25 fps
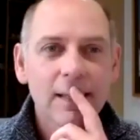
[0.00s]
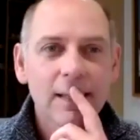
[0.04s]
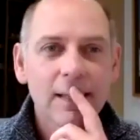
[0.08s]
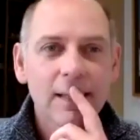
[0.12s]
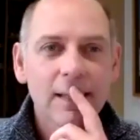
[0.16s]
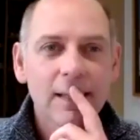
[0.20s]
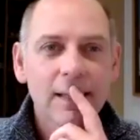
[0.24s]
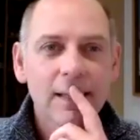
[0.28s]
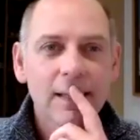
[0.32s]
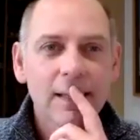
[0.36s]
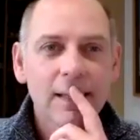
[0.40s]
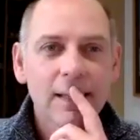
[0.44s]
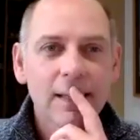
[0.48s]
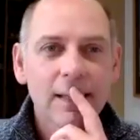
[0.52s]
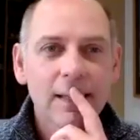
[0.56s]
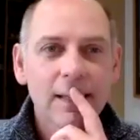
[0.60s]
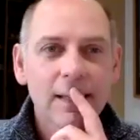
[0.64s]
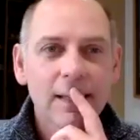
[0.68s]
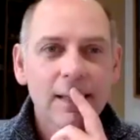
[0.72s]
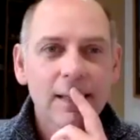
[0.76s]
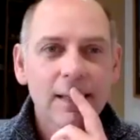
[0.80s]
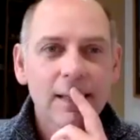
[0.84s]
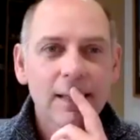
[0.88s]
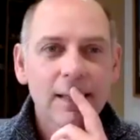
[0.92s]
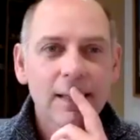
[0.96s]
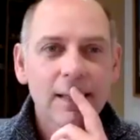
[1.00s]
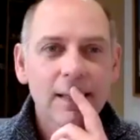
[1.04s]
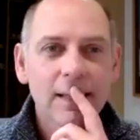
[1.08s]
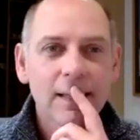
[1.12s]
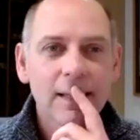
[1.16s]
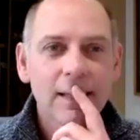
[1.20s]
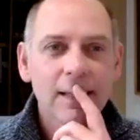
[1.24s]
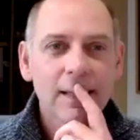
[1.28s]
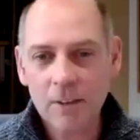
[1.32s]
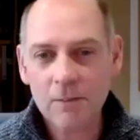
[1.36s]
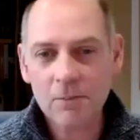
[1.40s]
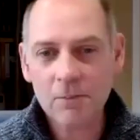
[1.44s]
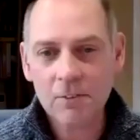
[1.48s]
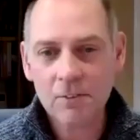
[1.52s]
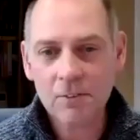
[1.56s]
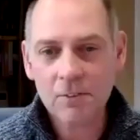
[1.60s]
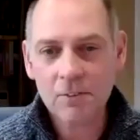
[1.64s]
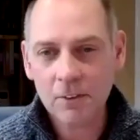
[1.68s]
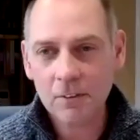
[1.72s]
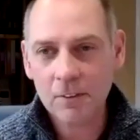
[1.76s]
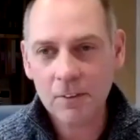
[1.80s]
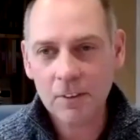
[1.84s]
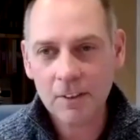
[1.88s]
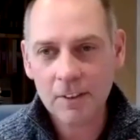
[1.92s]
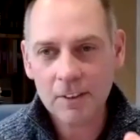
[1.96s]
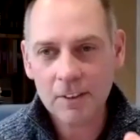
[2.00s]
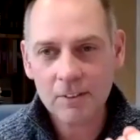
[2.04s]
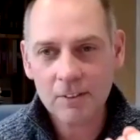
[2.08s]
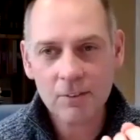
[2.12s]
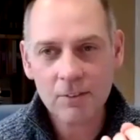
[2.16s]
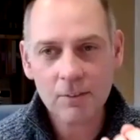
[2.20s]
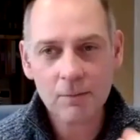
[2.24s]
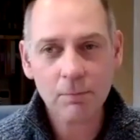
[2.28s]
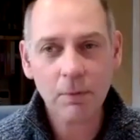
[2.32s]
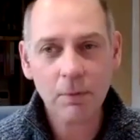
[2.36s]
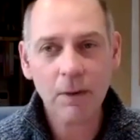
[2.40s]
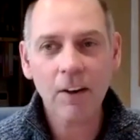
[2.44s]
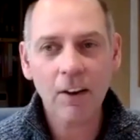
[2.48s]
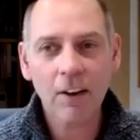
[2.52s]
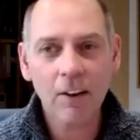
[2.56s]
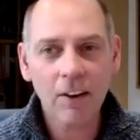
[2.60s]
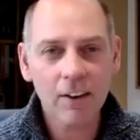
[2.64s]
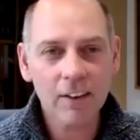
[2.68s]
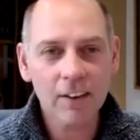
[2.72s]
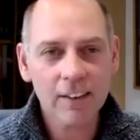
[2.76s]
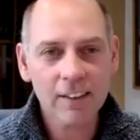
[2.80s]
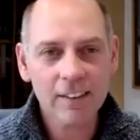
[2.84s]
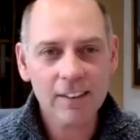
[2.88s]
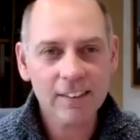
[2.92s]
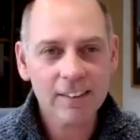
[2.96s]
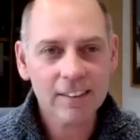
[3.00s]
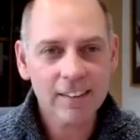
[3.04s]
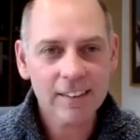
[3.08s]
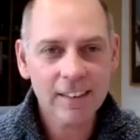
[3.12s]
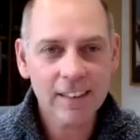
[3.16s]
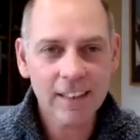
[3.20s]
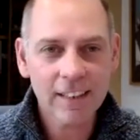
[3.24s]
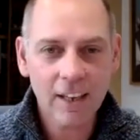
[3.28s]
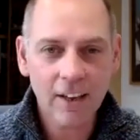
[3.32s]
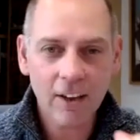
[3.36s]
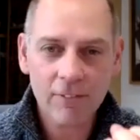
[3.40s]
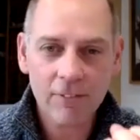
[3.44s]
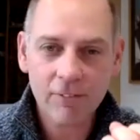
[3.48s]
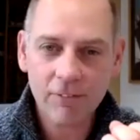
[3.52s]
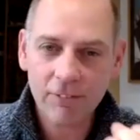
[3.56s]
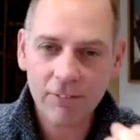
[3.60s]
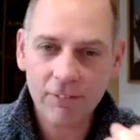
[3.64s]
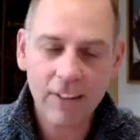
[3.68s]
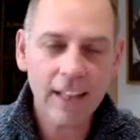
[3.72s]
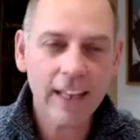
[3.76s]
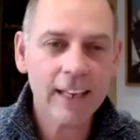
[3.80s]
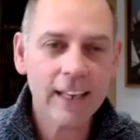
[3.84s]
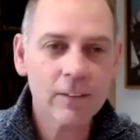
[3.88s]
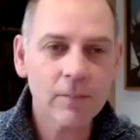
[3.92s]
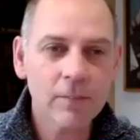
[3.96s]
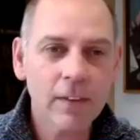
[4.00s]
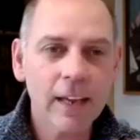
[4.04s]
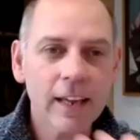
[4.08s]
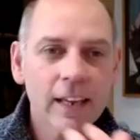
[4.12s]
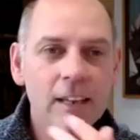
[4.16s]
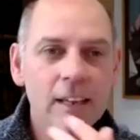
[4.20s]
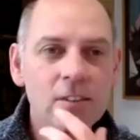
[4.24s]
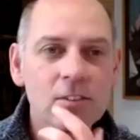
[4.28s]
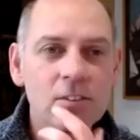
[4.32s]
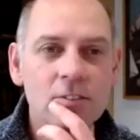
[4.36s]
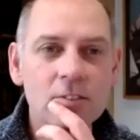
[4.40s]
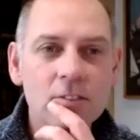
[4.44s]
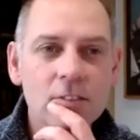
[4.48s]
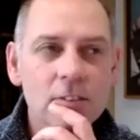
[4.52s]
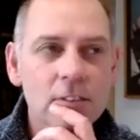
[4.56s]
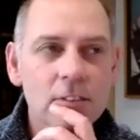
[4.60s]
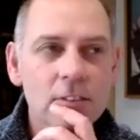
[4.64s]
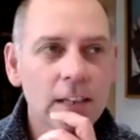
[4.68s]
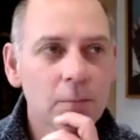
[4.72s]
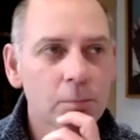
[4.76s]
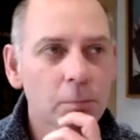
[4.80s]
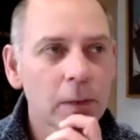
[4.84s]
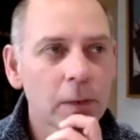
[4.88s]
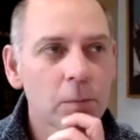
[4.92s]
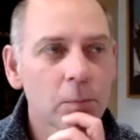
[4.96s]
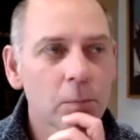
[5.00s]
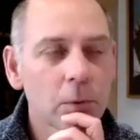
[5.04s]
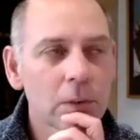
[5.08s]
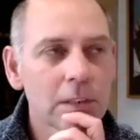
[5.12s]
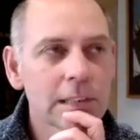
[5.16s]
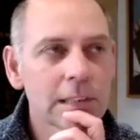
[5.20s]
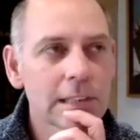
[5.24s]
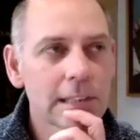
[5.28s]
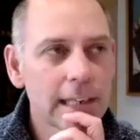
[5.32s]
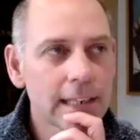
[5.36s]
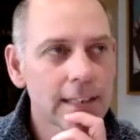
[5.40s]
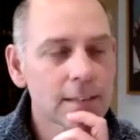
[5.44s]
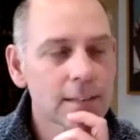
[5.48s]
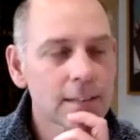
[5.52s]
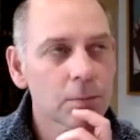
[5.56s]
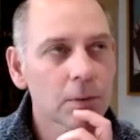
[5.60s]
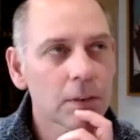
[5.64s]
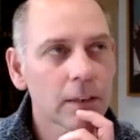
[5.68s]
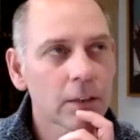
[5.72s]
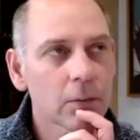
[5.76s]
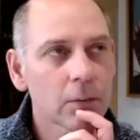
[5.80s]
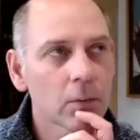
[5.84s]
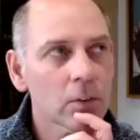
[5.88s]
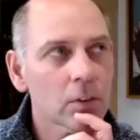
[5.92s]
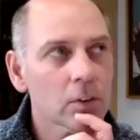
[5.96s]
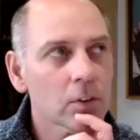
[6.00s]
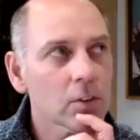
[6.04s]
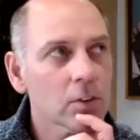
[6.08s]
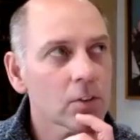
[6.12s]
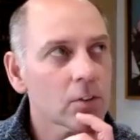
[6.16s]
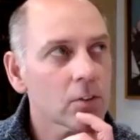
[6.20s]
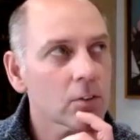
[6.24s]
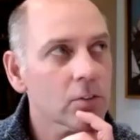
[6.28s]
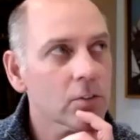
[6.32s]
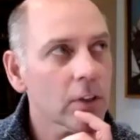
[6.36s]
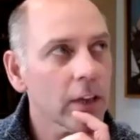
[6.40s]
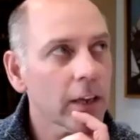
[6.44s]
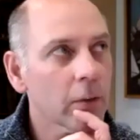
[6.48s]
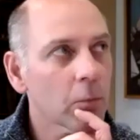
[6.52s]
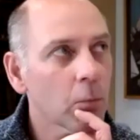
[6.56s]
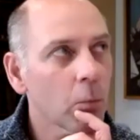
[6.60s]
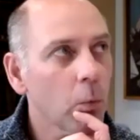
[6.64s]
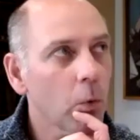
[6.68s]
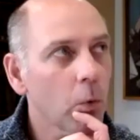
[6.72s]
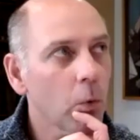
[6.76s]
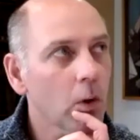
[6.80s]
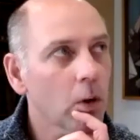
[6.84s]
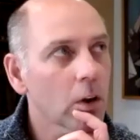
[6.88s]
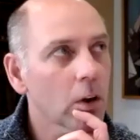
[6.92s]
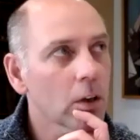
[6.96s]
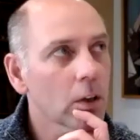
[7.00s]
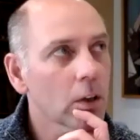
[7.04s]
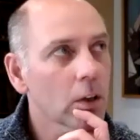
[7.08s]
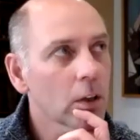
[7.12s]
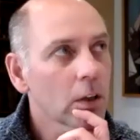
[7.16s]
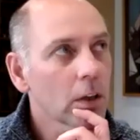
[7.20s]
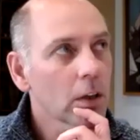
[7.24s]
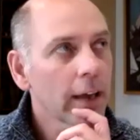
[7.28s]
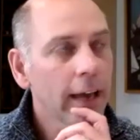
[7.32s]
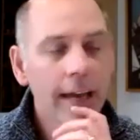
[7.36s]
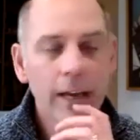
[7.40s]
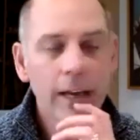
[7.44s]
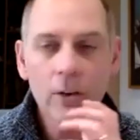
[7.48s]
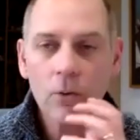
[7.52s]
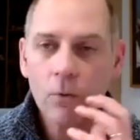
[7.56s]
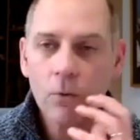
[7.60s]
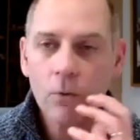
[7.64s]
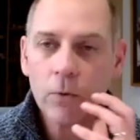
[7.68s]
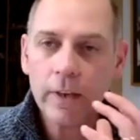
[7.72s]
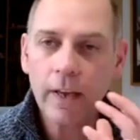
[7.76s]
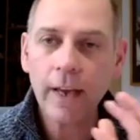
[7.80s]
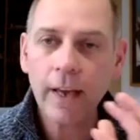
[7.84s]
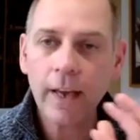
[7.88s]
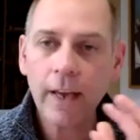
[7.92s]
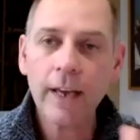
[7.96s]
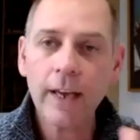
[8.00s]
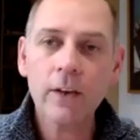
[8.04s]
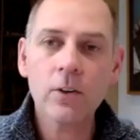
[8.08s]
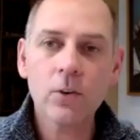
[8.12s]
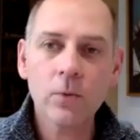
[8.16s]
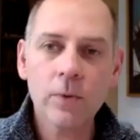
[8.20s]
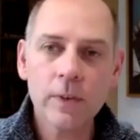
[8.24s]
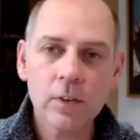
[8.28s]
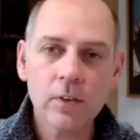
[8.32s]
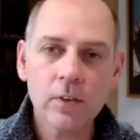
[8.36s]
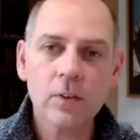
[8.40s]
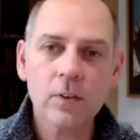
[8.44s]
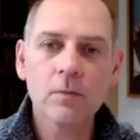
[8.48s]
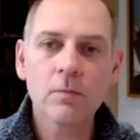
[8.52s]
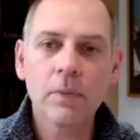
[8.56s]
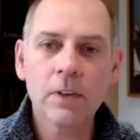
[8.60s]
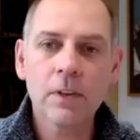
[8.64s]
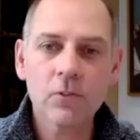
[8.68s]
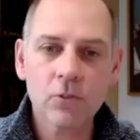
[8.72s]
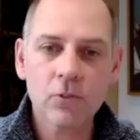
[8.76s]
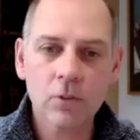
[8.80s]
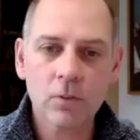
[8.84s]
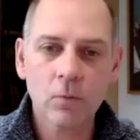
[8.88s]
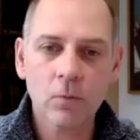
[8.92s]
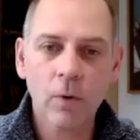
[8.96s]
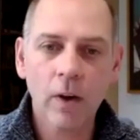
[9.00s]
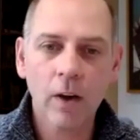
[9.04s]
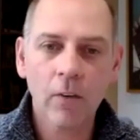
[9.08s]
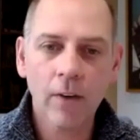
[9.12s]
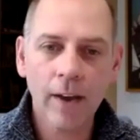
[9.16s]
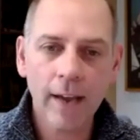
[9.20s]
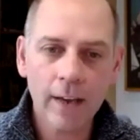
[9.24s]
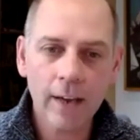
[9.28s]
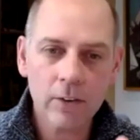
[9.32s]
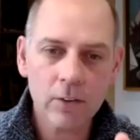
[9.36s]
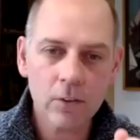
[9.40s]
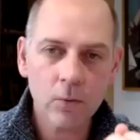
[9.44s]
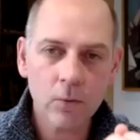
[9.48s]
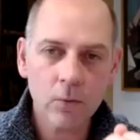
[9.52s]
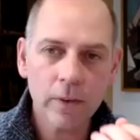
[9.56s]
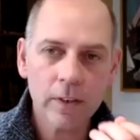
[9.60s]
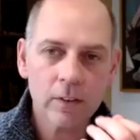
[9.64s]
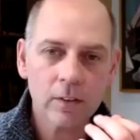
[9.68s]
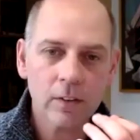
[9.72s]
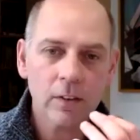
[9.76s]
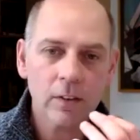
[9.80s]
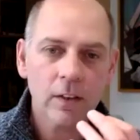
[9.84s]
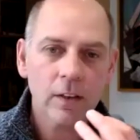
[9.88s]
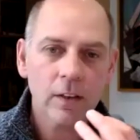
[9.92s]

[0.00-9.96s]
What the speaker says: but this one seems to spark, a flame that people are desperately wanting to say, how do we do mission well? How do we